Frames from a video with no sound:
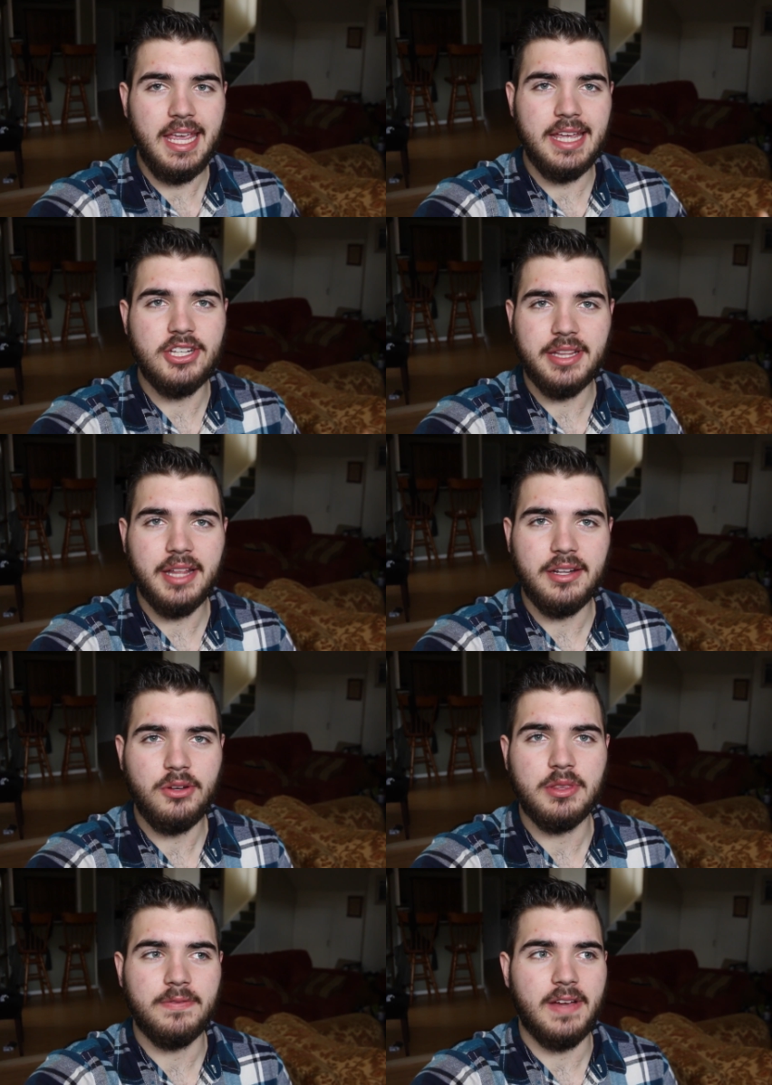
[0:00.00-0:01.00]
It just has to
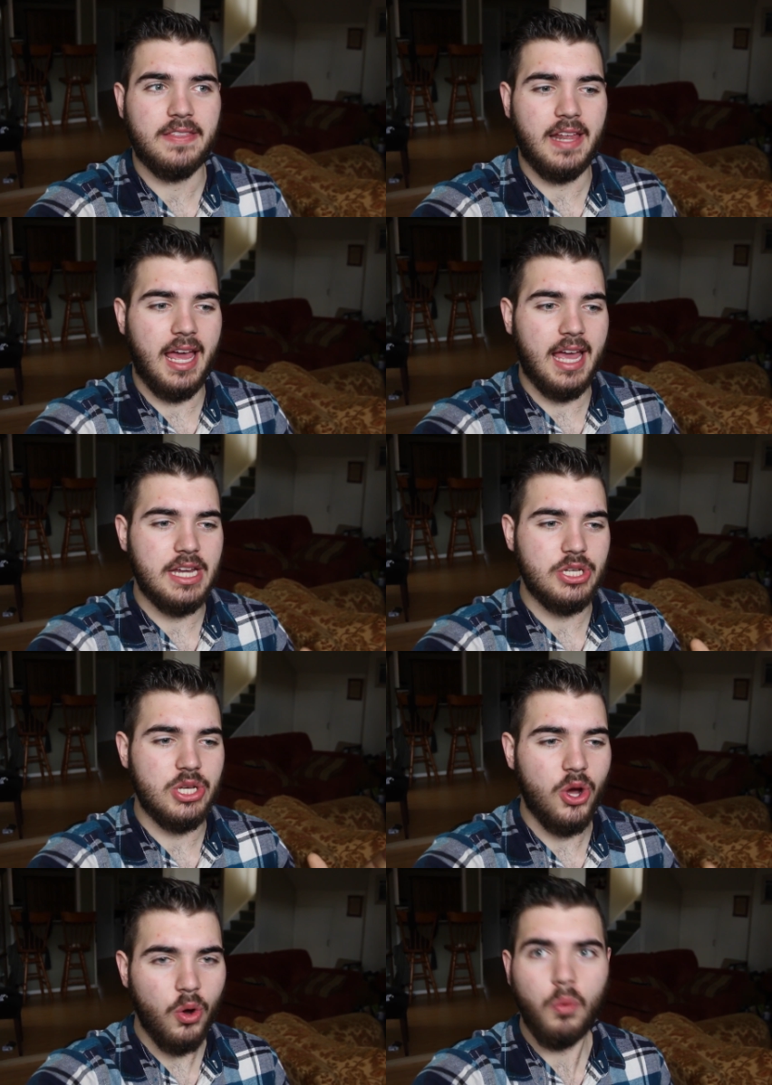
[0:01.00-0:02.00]
do with the fact that I
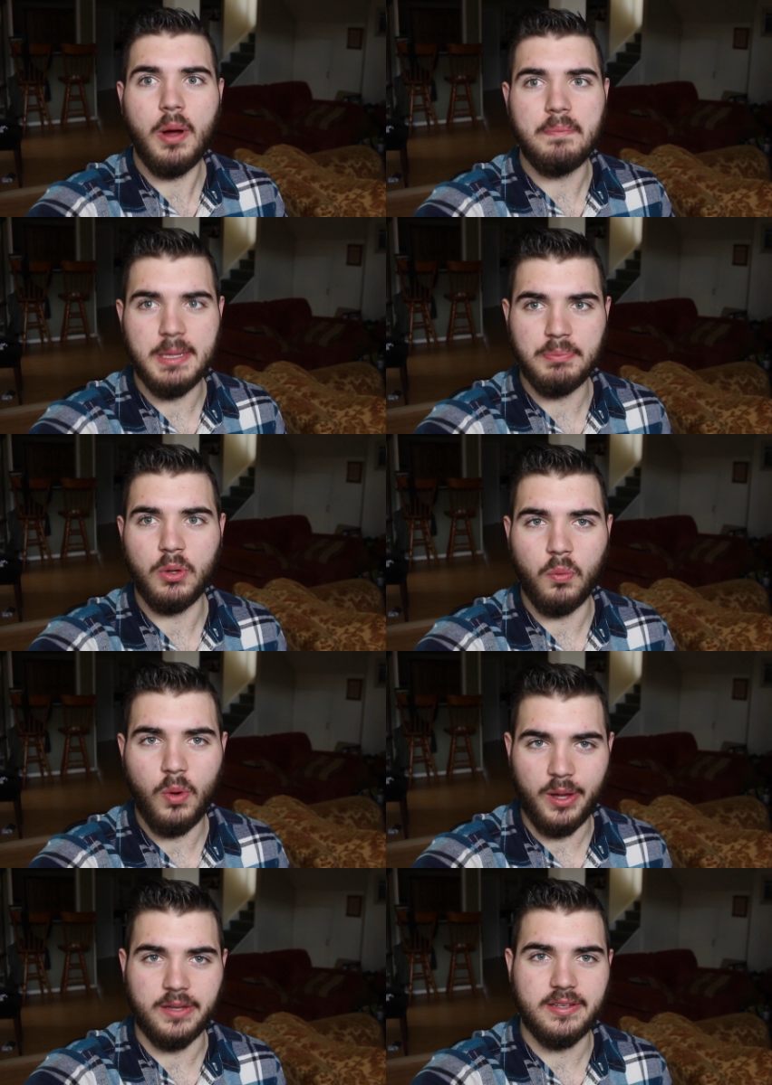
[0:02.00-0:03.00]
know what people
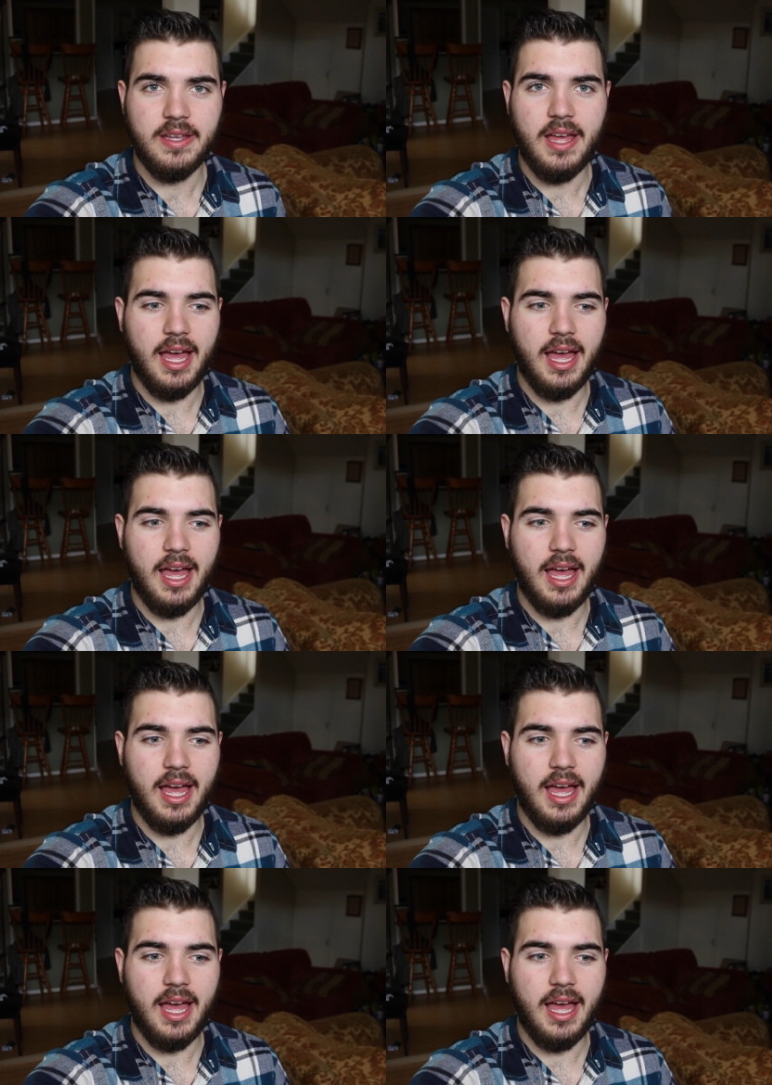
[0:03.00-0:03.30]
want.